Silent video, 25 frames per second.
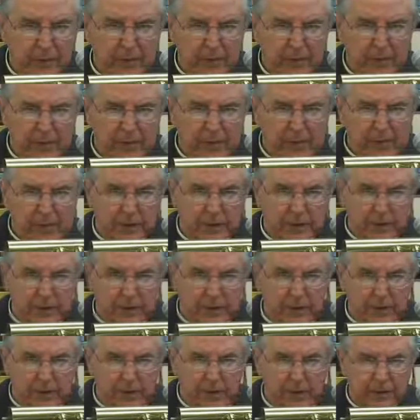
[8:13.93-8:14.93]

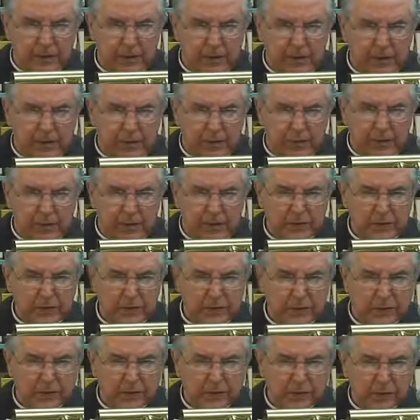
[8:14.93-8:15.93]
the
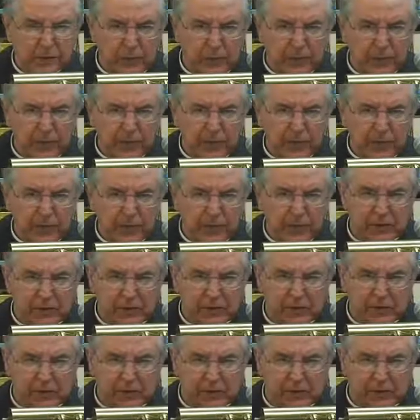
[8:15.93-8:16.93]
spontaneous recognition
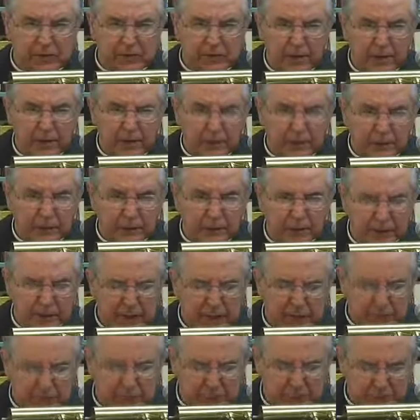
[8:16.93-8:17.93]
of the martyrs
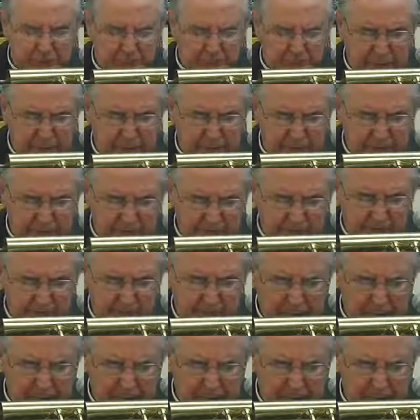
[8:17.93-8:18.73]
as being